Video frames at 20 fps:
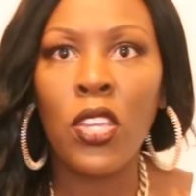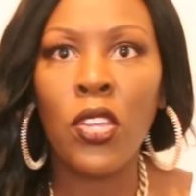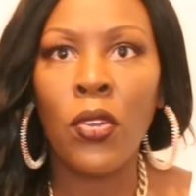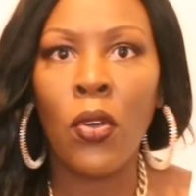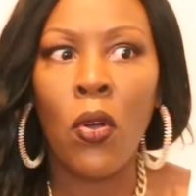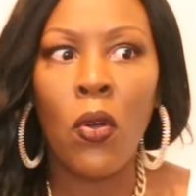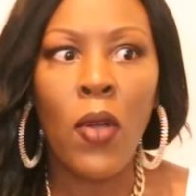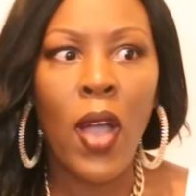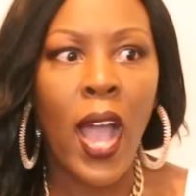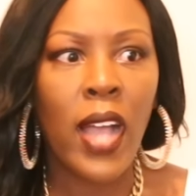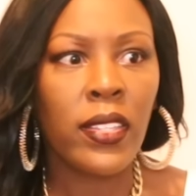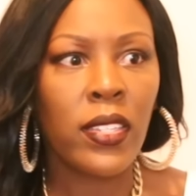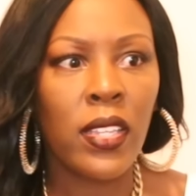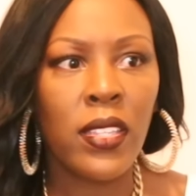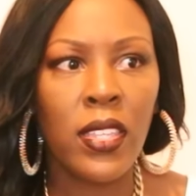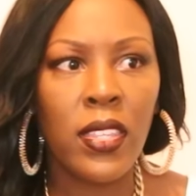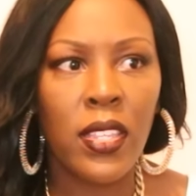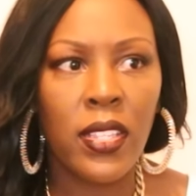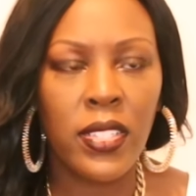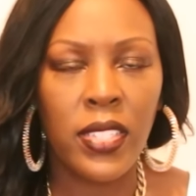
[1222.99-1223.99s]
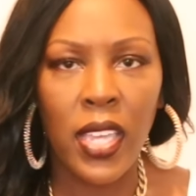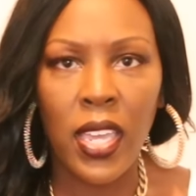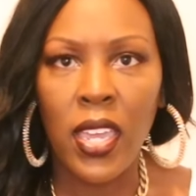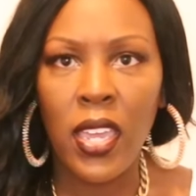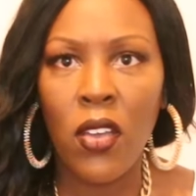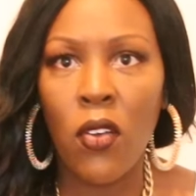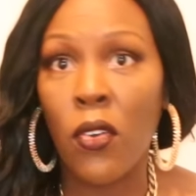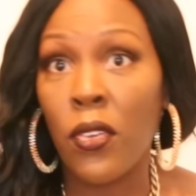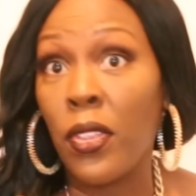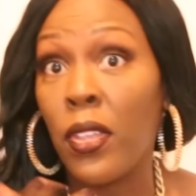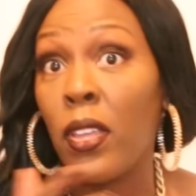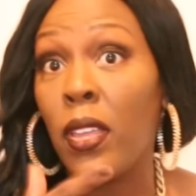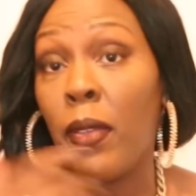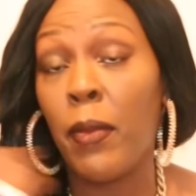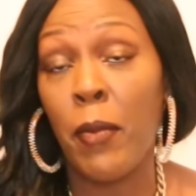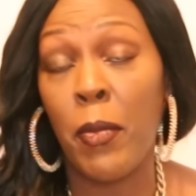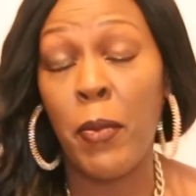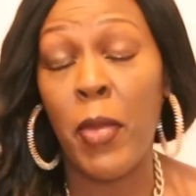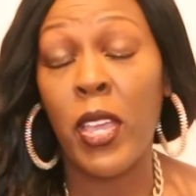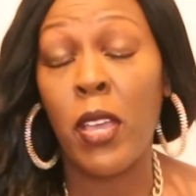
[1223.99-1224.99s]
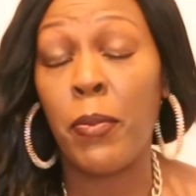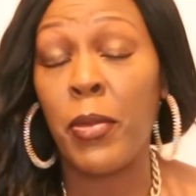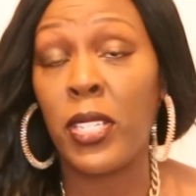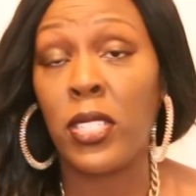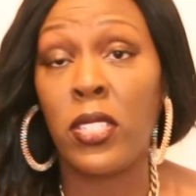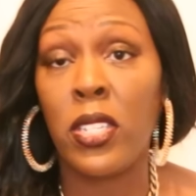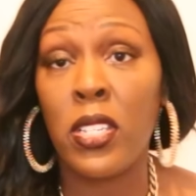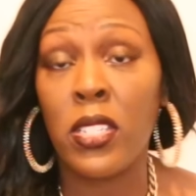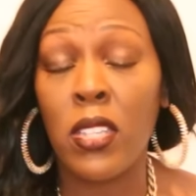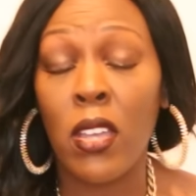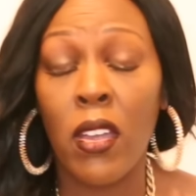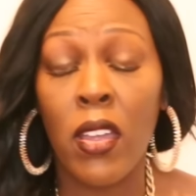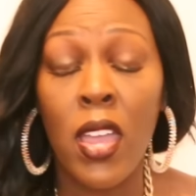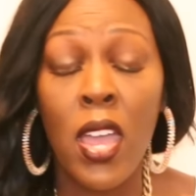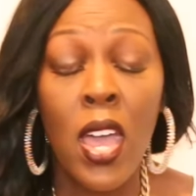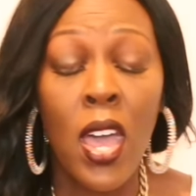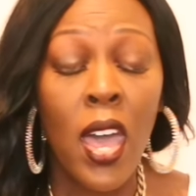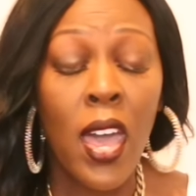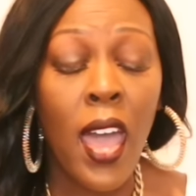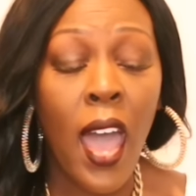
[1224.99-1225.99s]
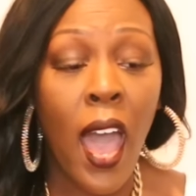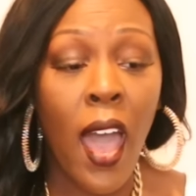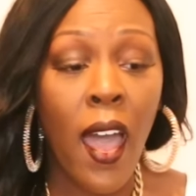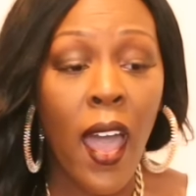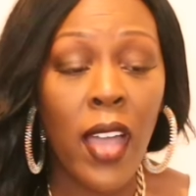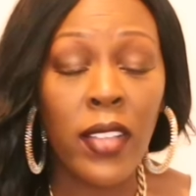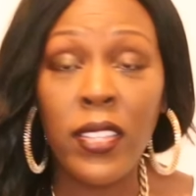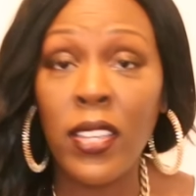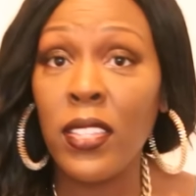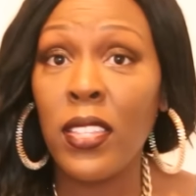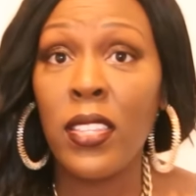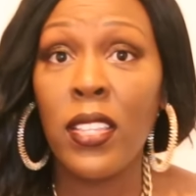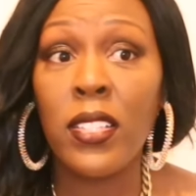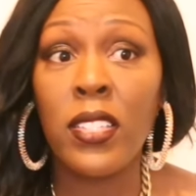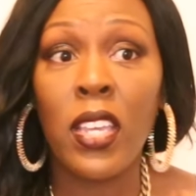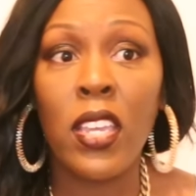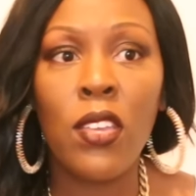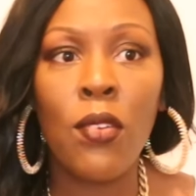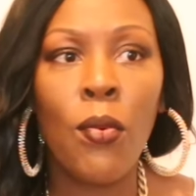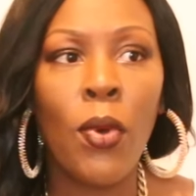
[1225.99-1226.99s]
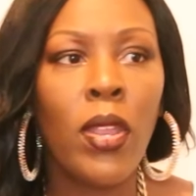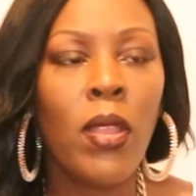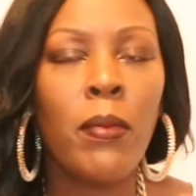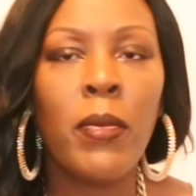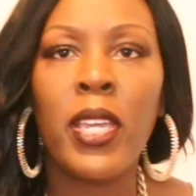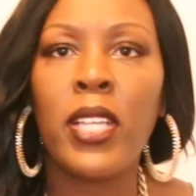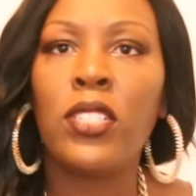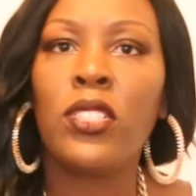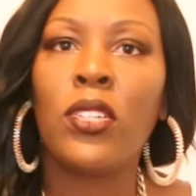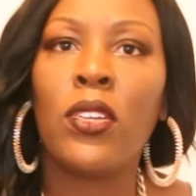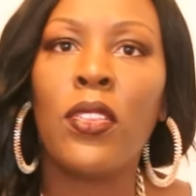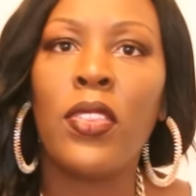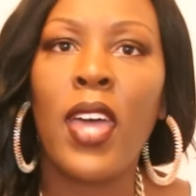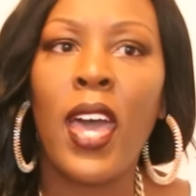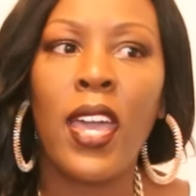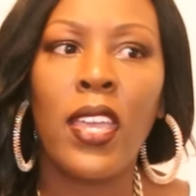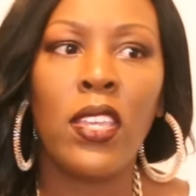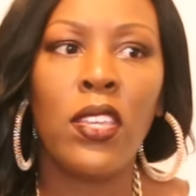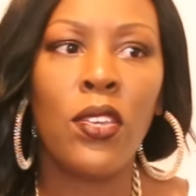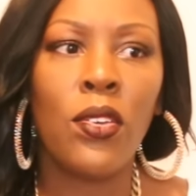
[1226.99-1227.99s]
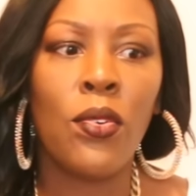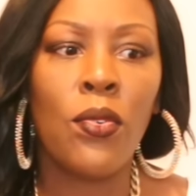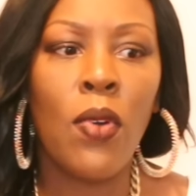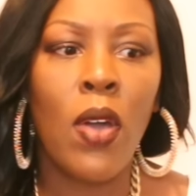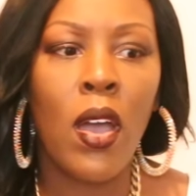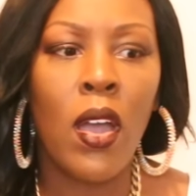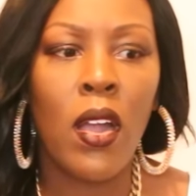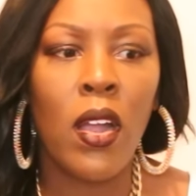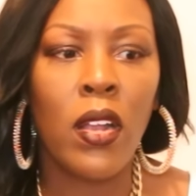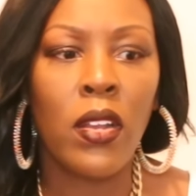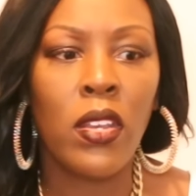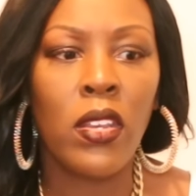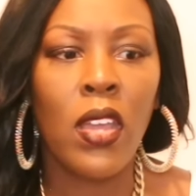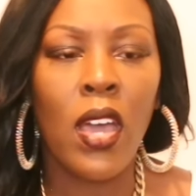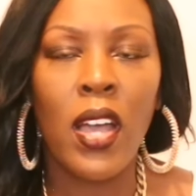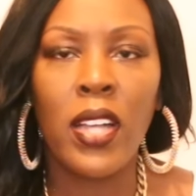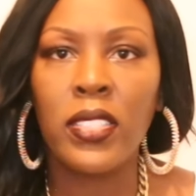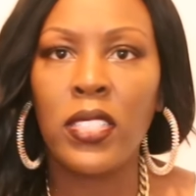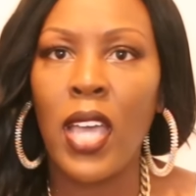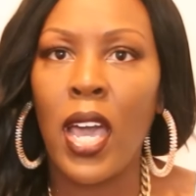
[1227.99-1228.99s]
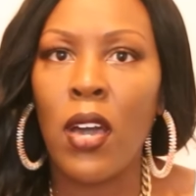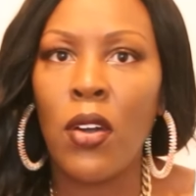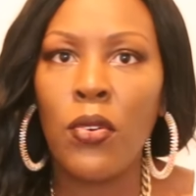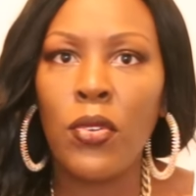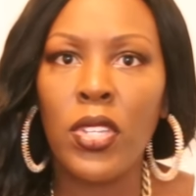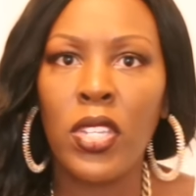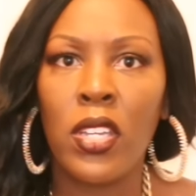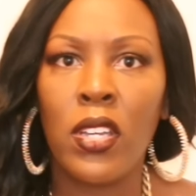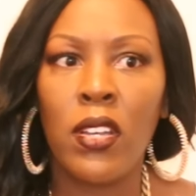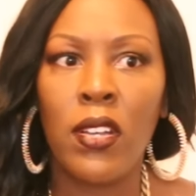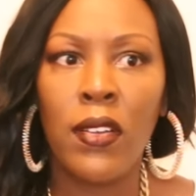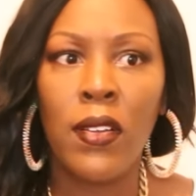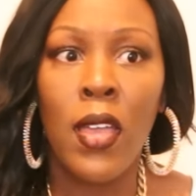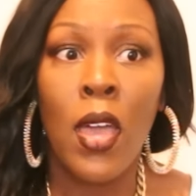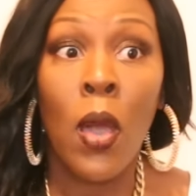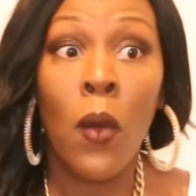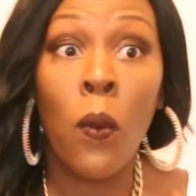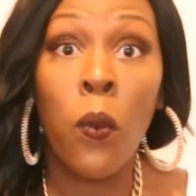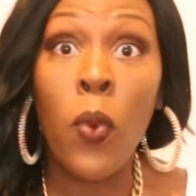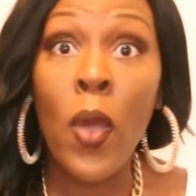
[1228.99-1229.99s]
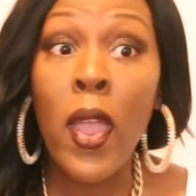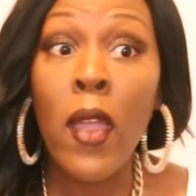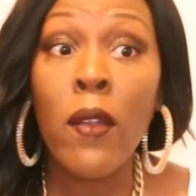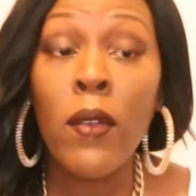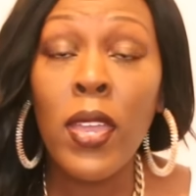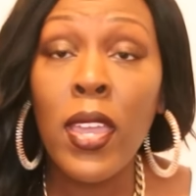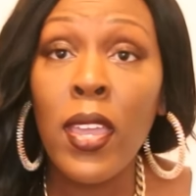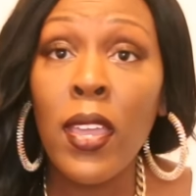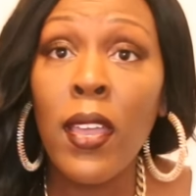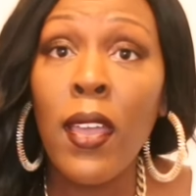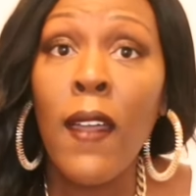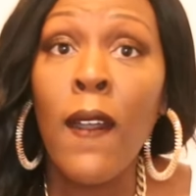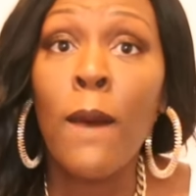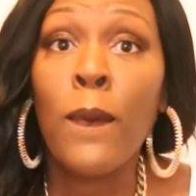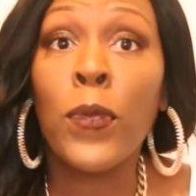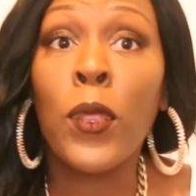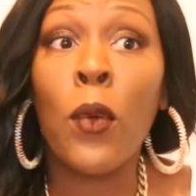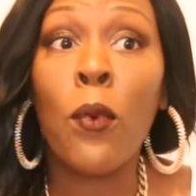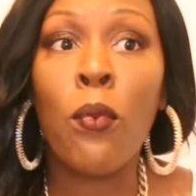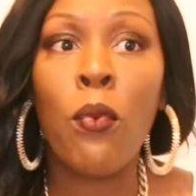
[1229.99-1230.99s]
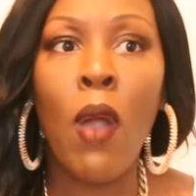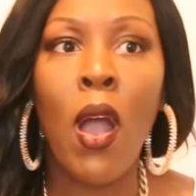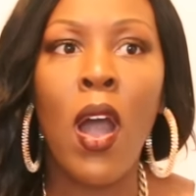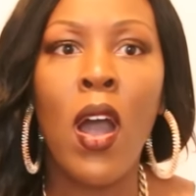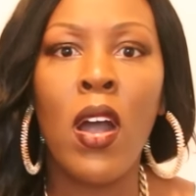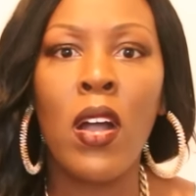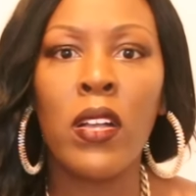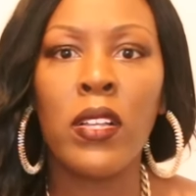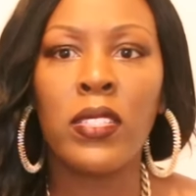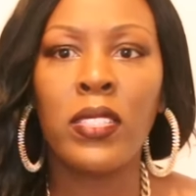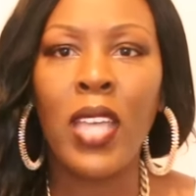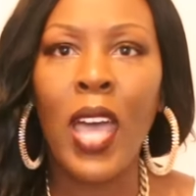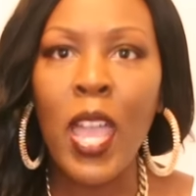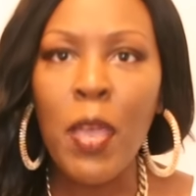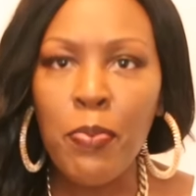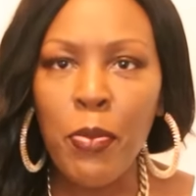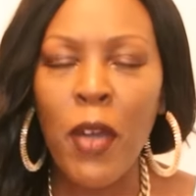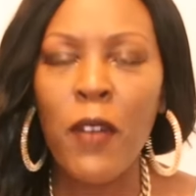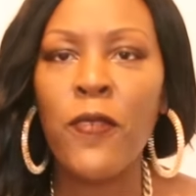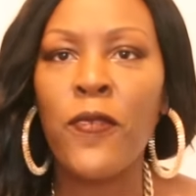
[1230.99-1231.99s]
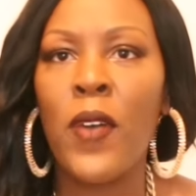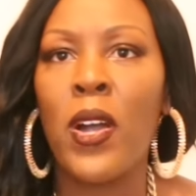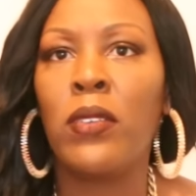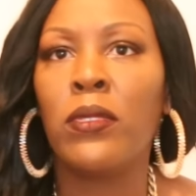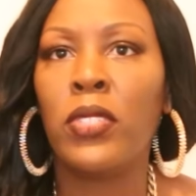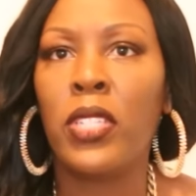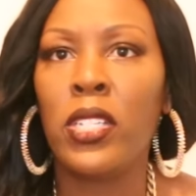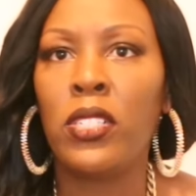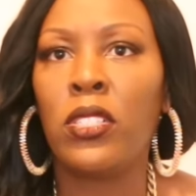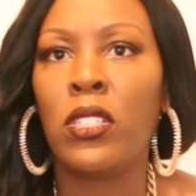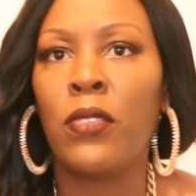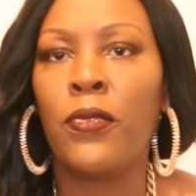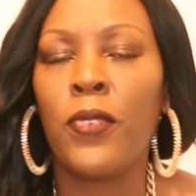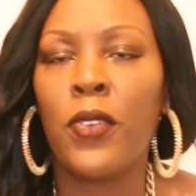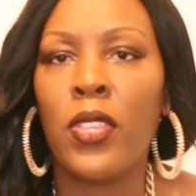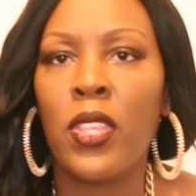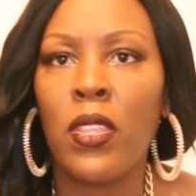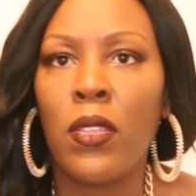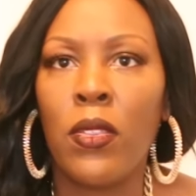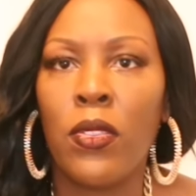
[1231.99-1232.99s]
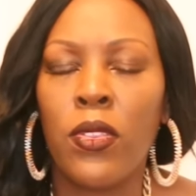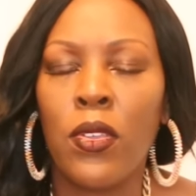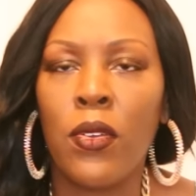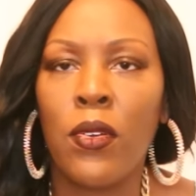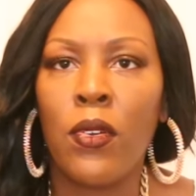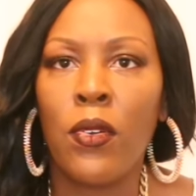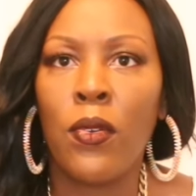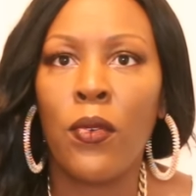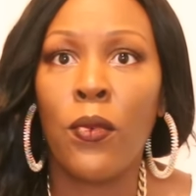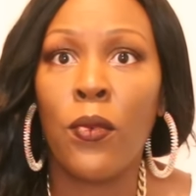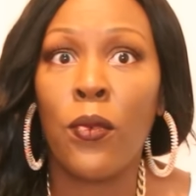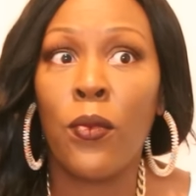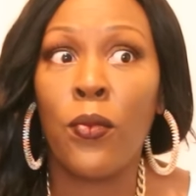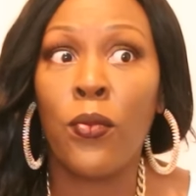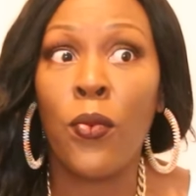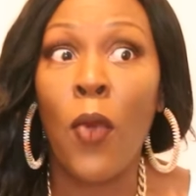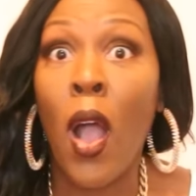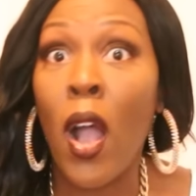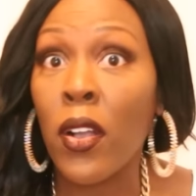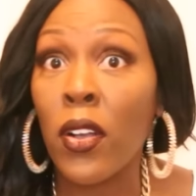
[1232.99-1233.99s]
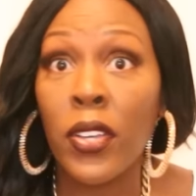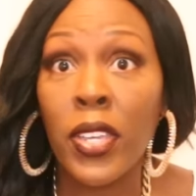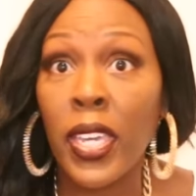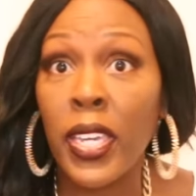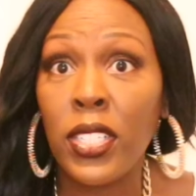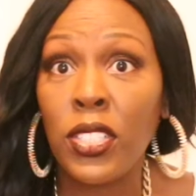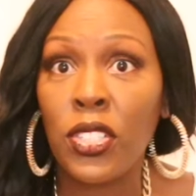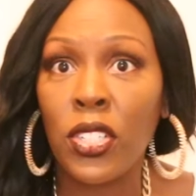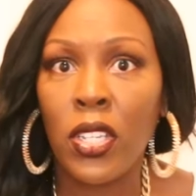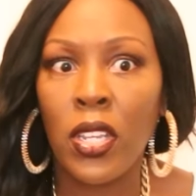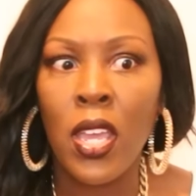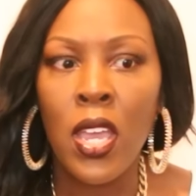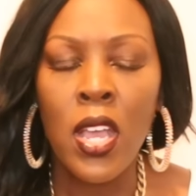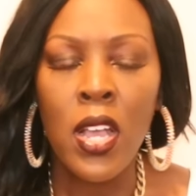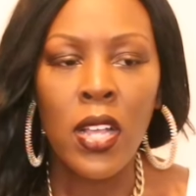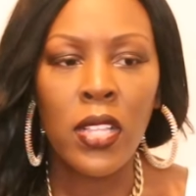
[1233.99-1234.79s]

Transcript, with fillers: You know, at the end of the day, or the Makeup H D, sorry, uh, at the end of the day, you want to make sure that you are not out here wearing the wrong type of foundation for the the wrong occasion.